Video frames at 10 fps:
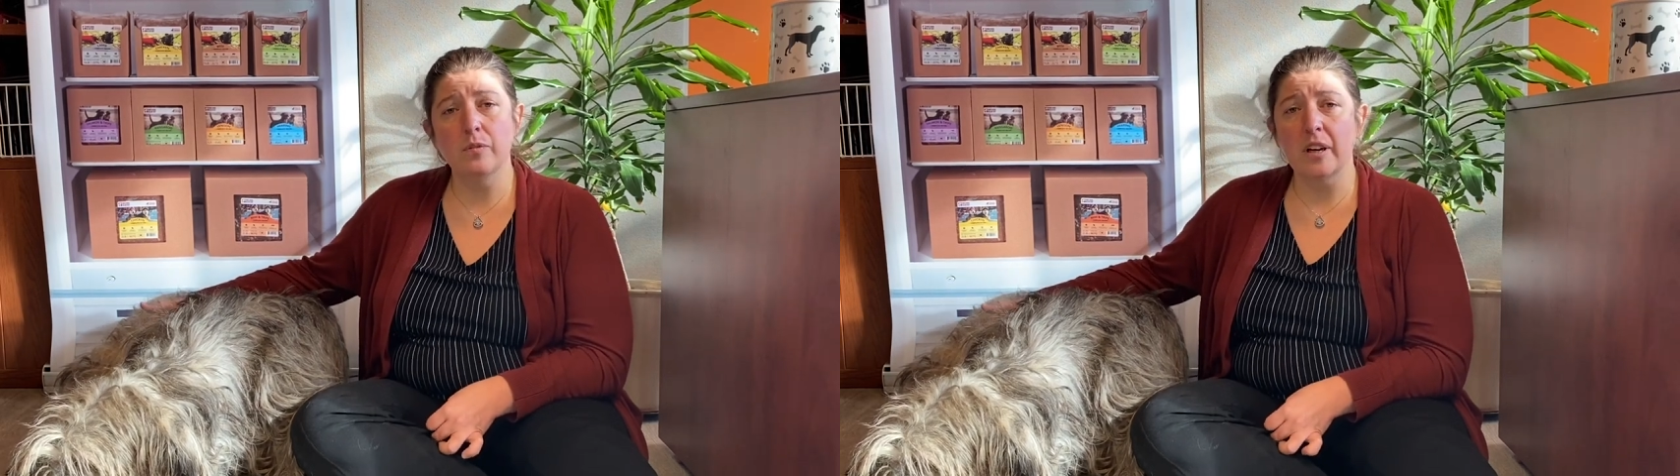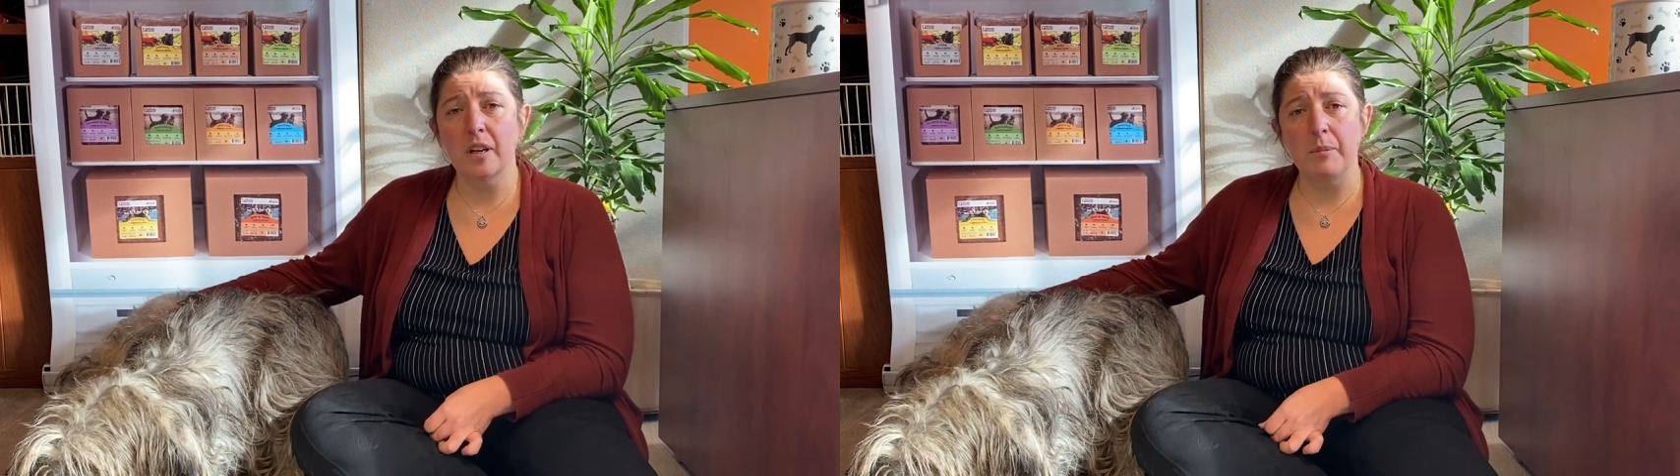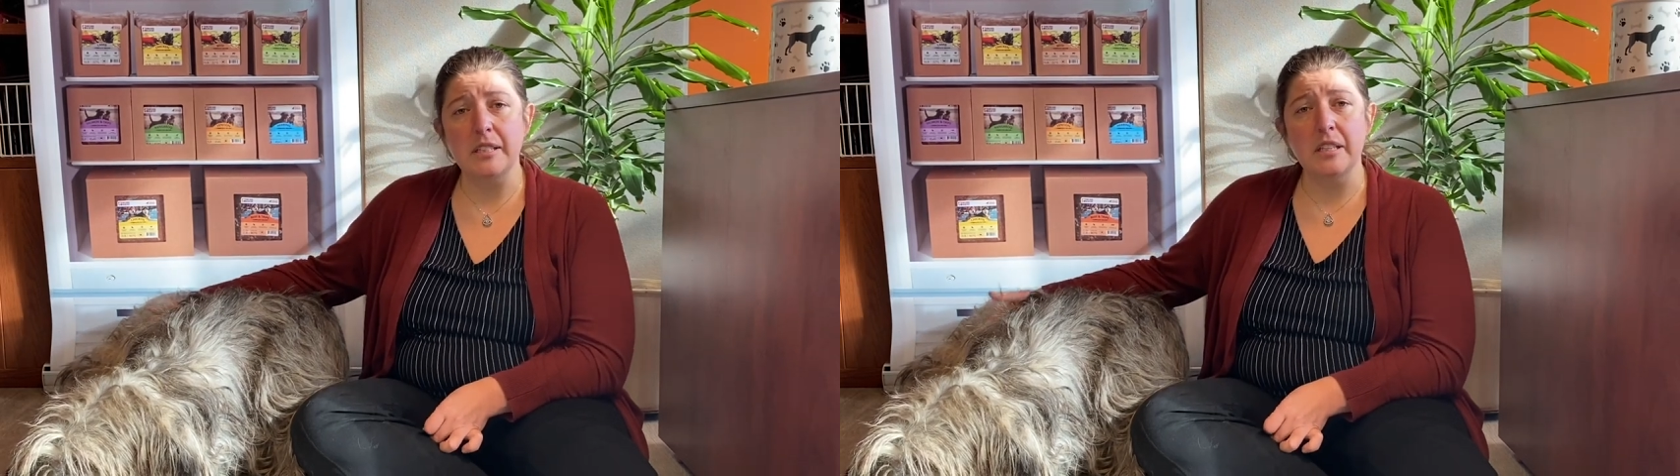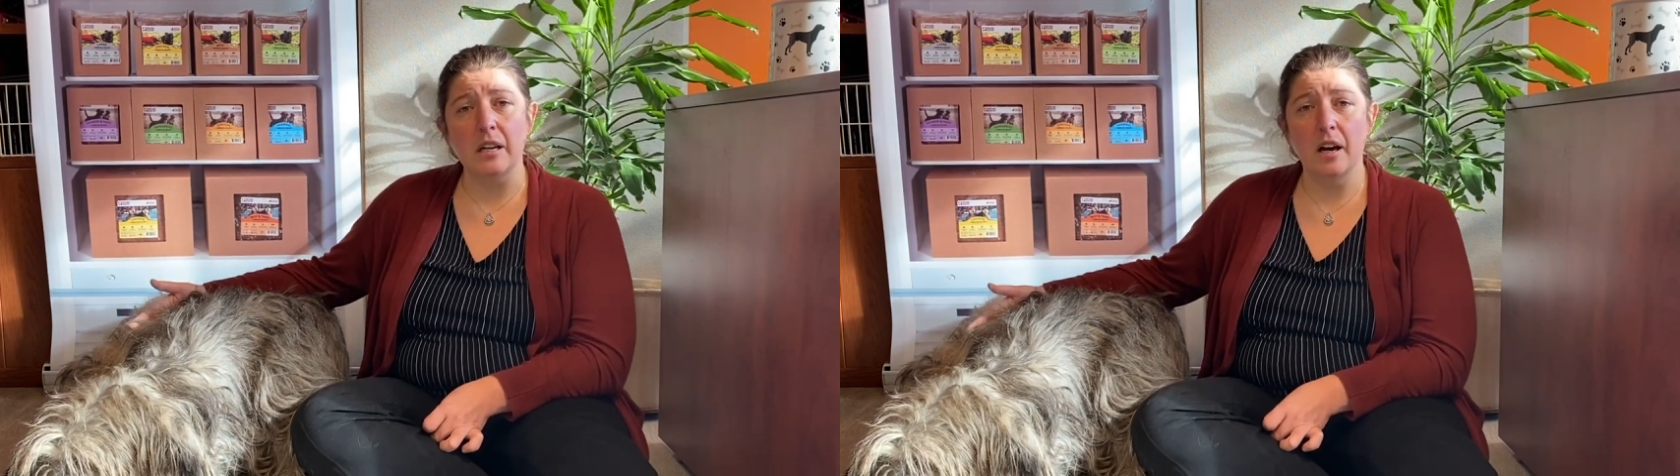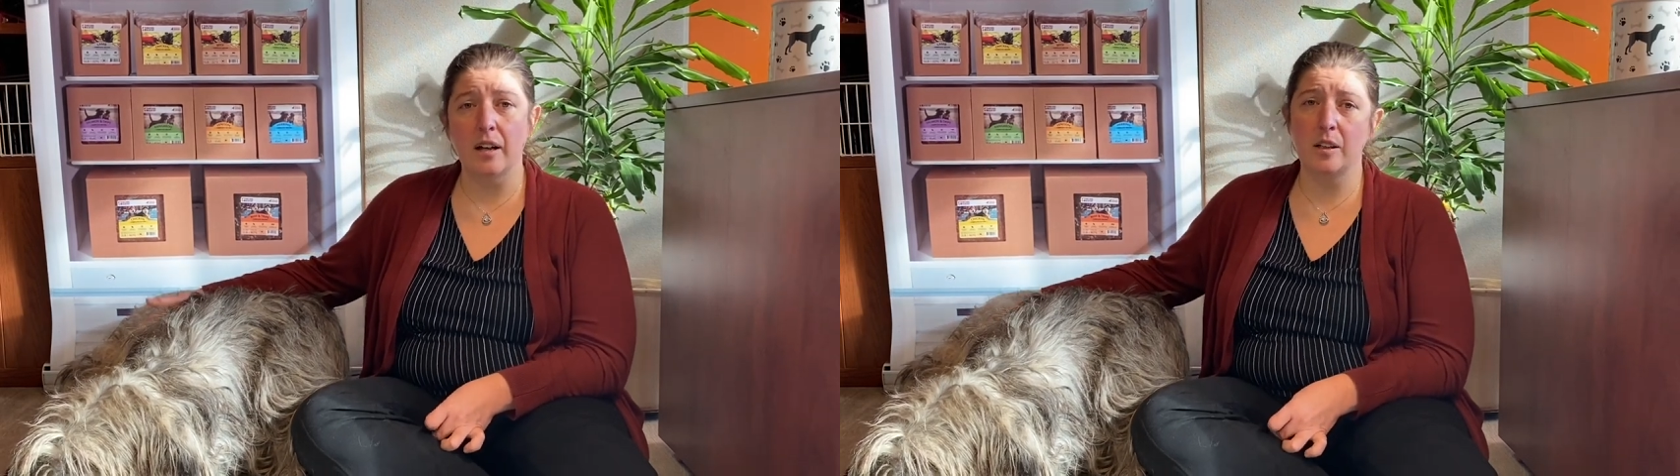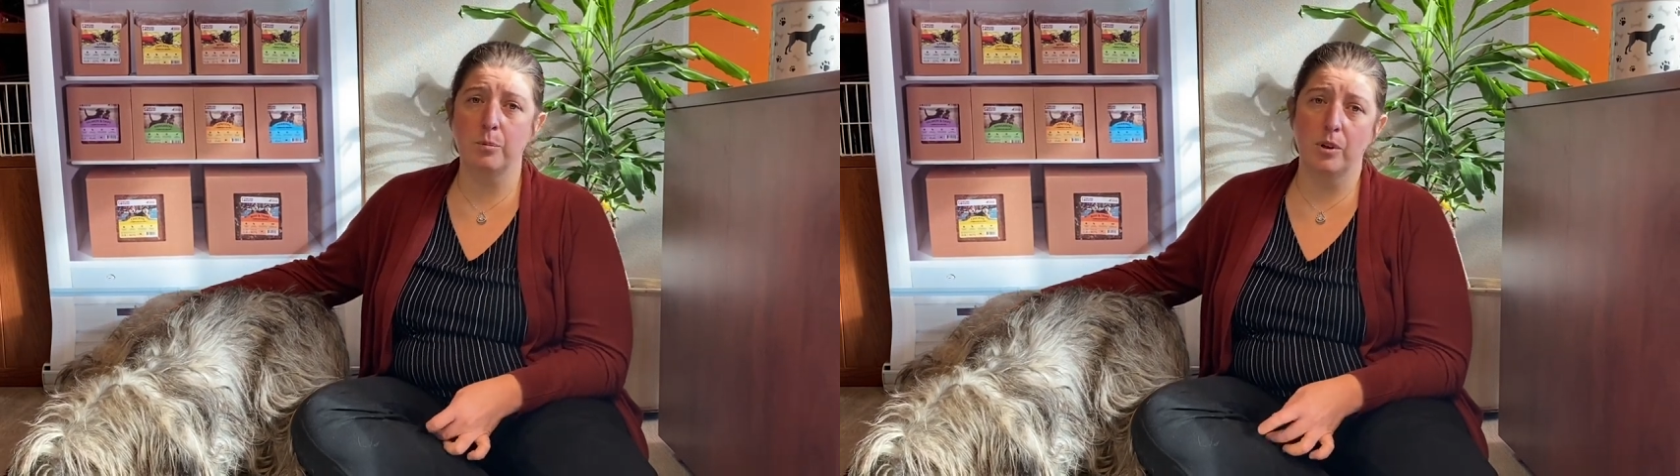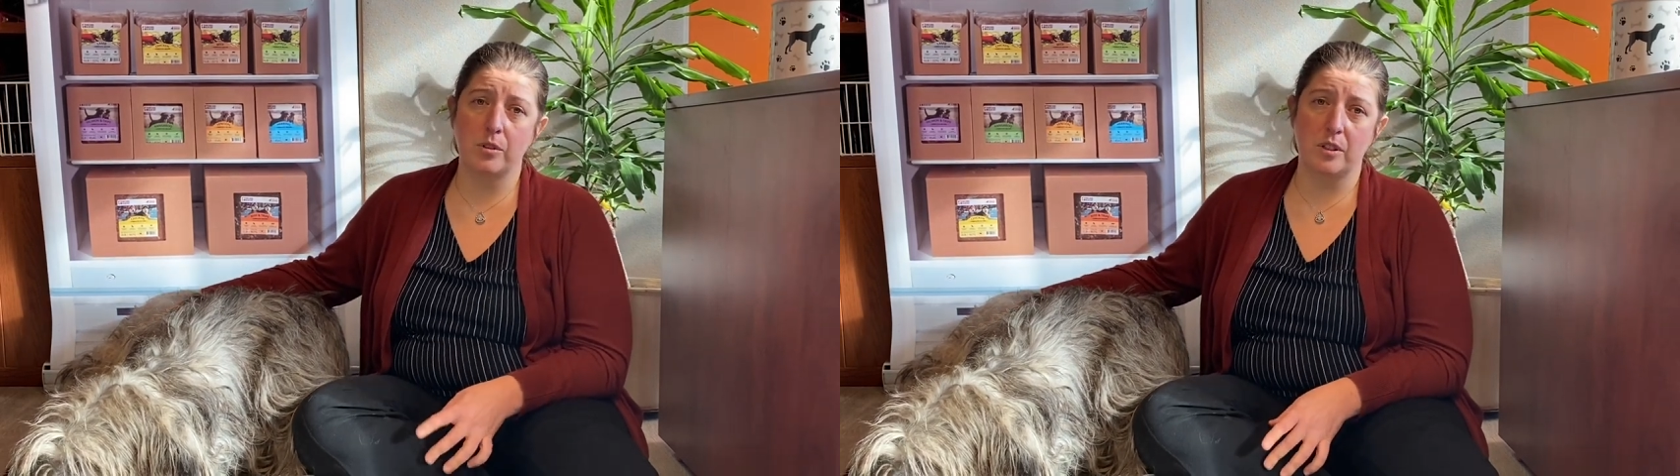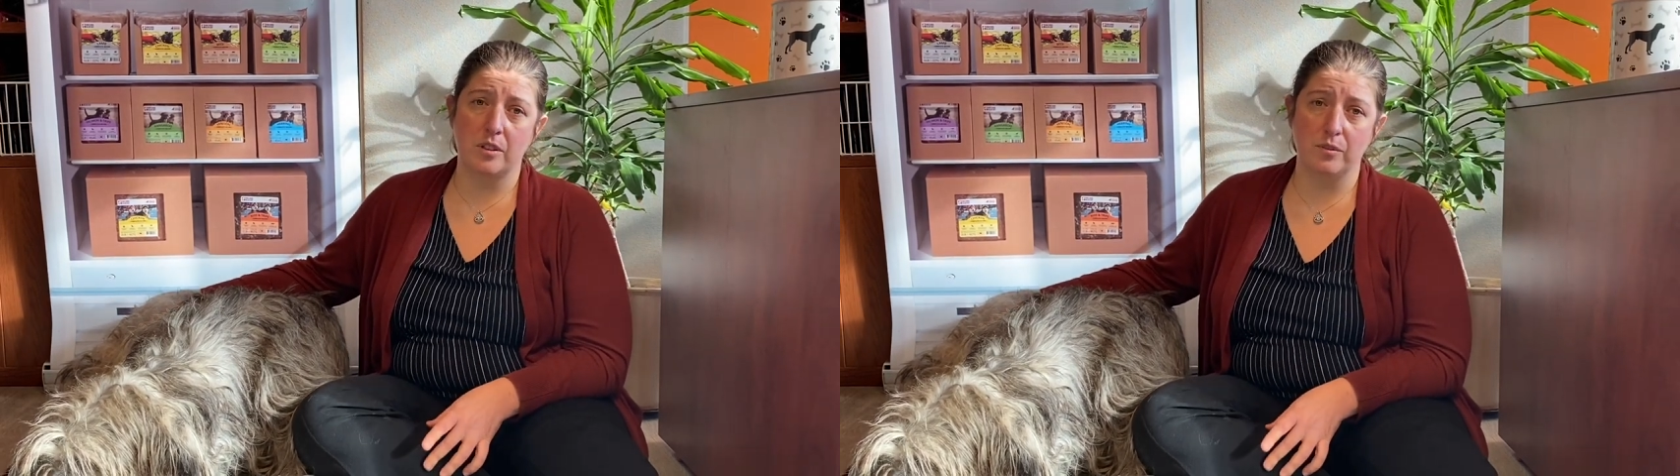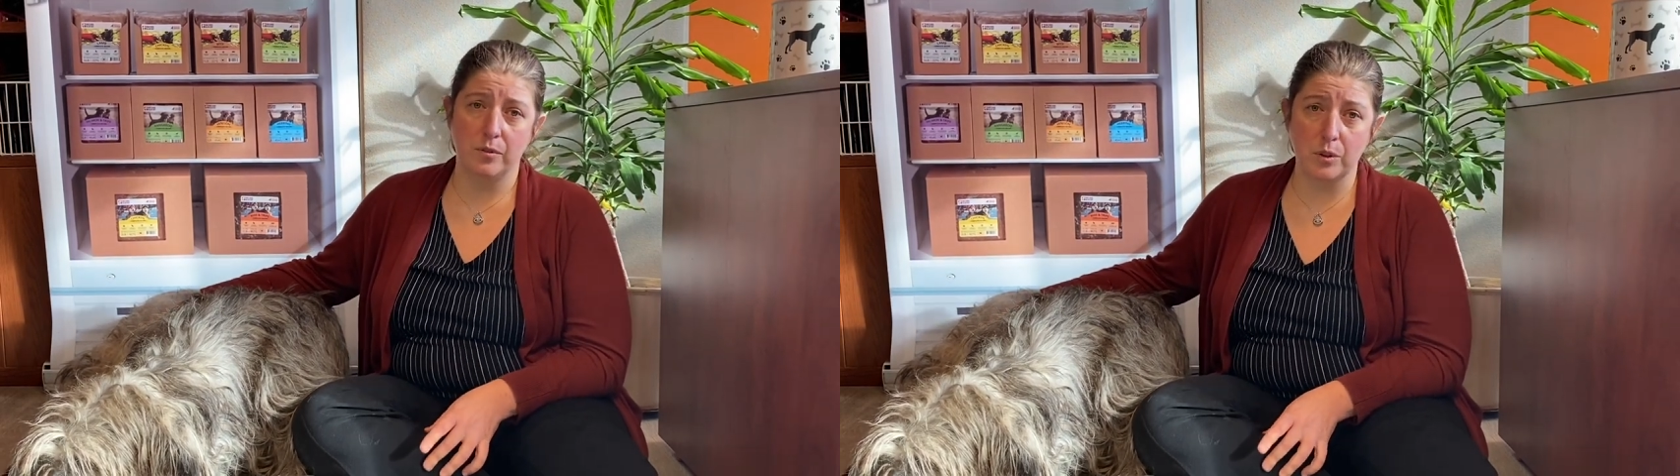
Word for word: recommending highly processed